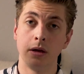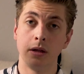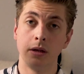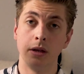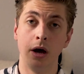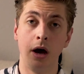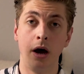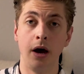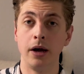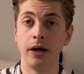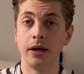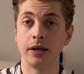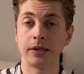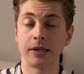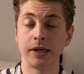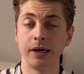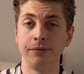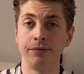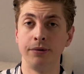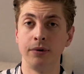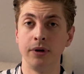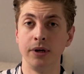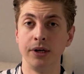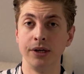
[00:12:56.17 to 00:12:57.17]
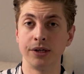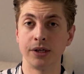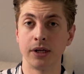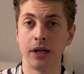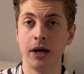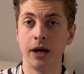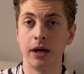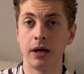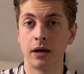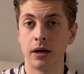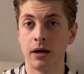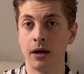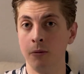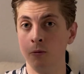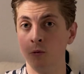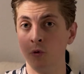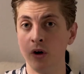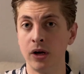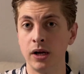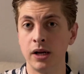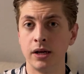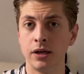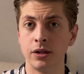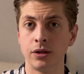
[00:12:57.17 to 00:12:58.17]
the highest level is like, I'm
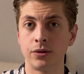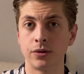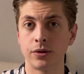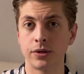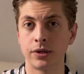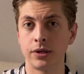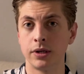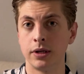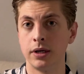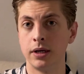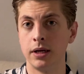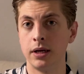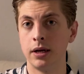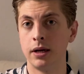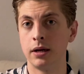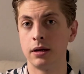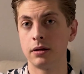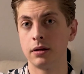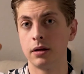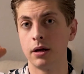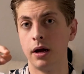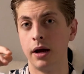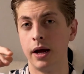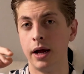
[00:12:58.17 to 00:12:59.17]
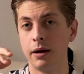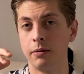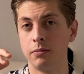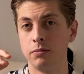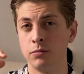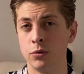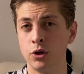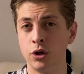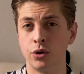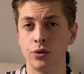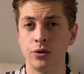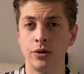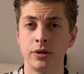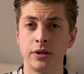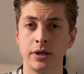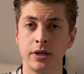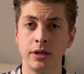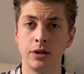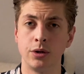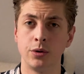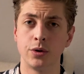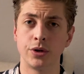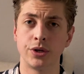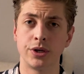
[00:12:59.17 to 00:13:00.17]
really interested in it, I have moderate
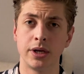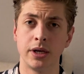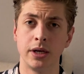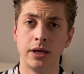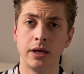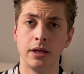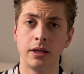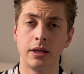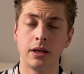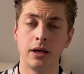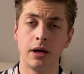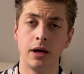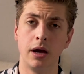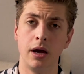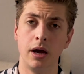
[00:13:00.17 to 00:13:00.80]
interest in it,